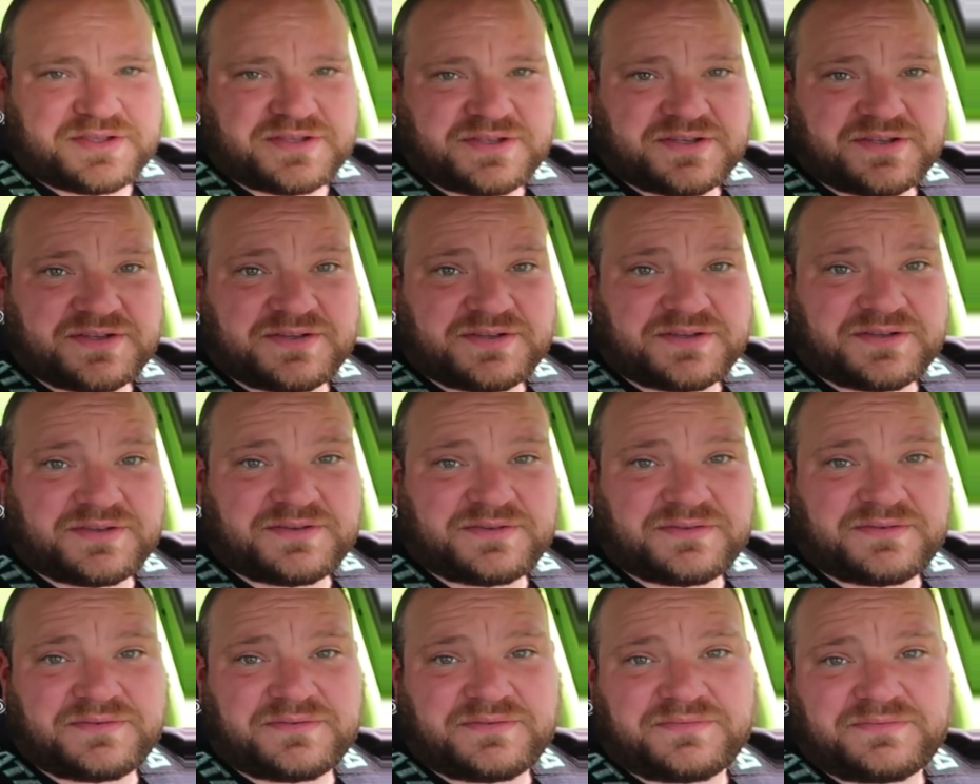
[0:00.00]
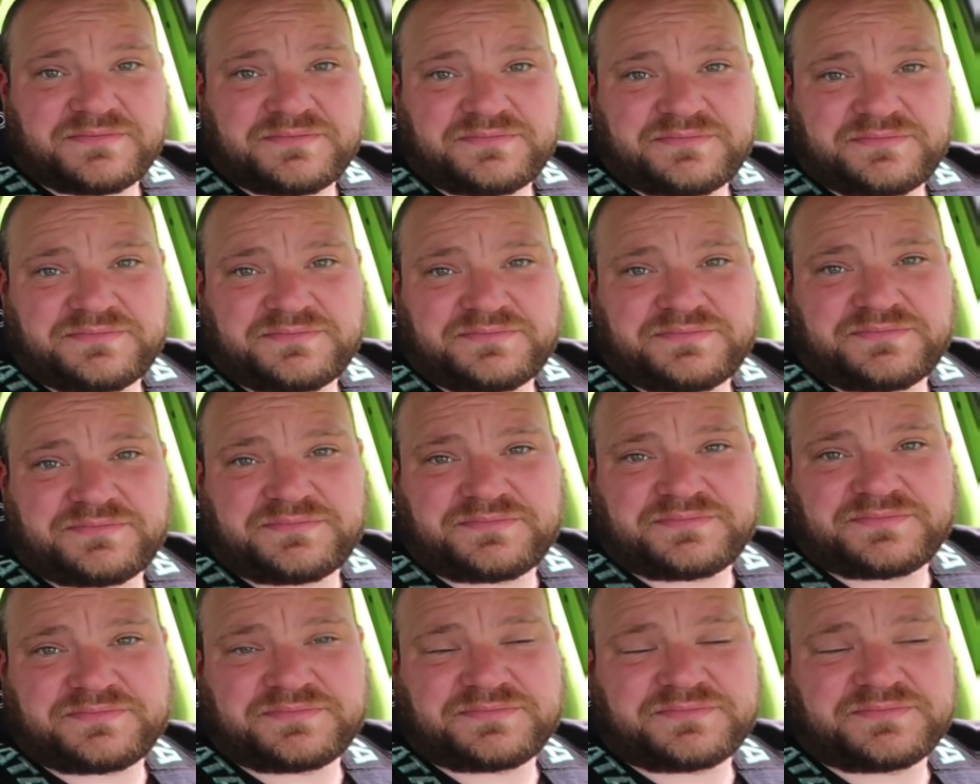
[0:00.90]

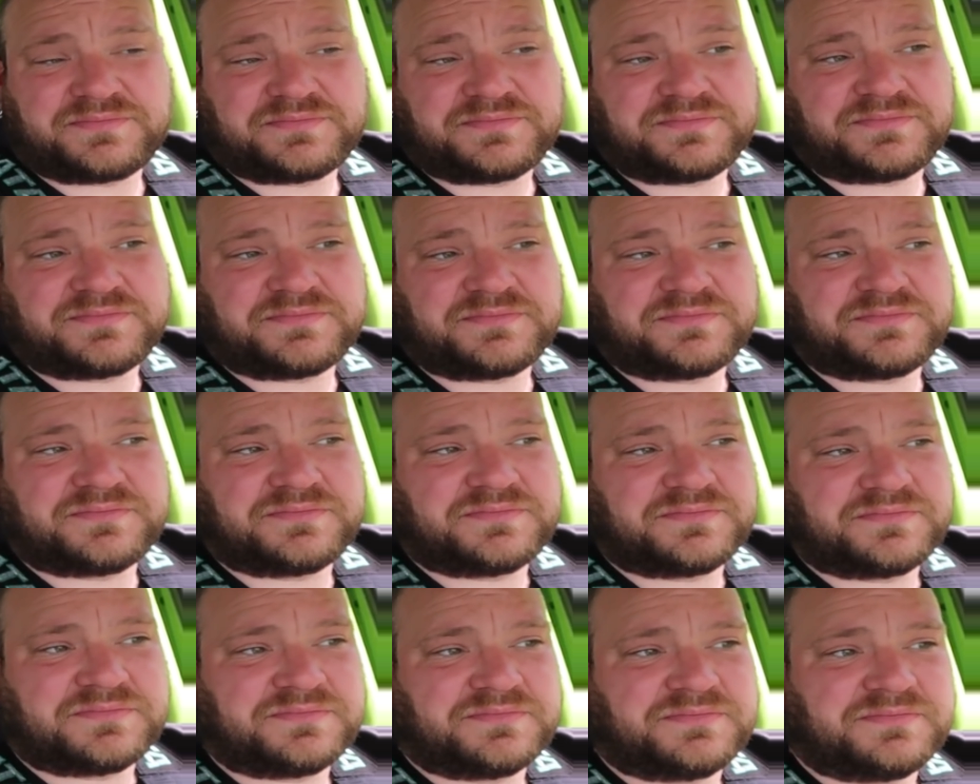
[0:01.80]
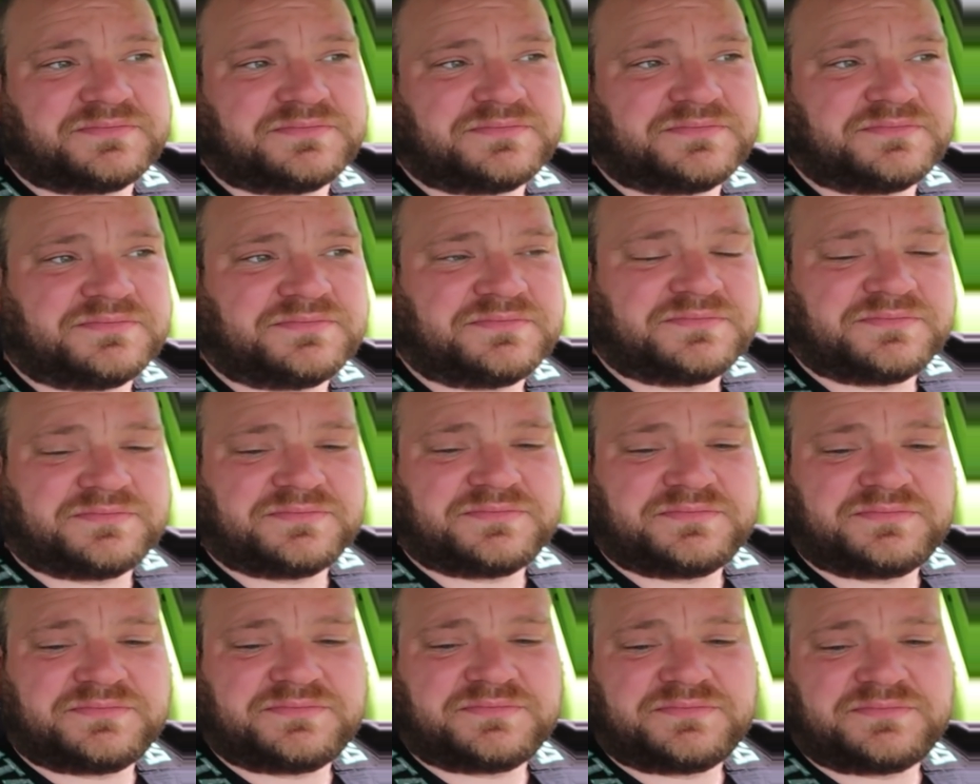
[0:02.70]

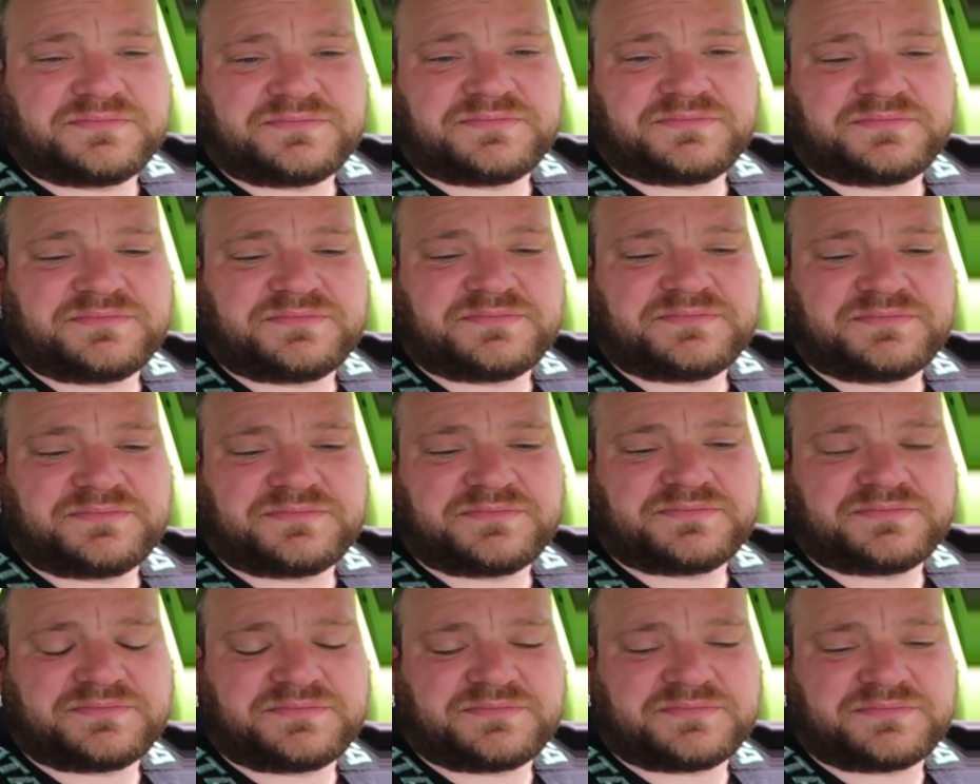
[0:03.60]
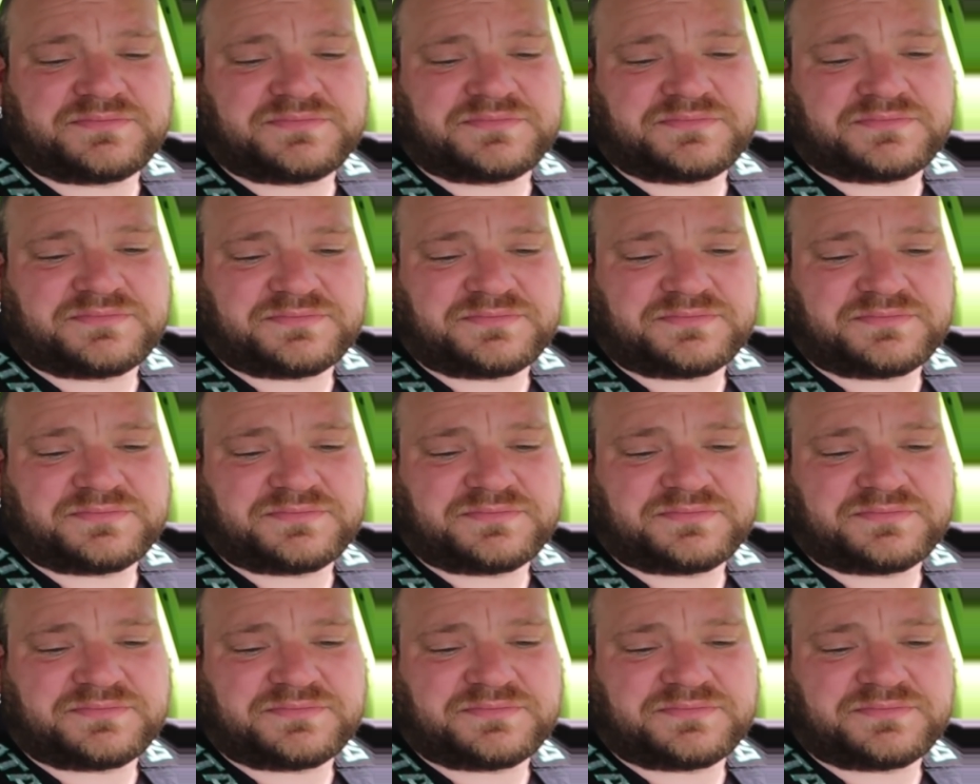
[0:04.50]
This person isn't speaking.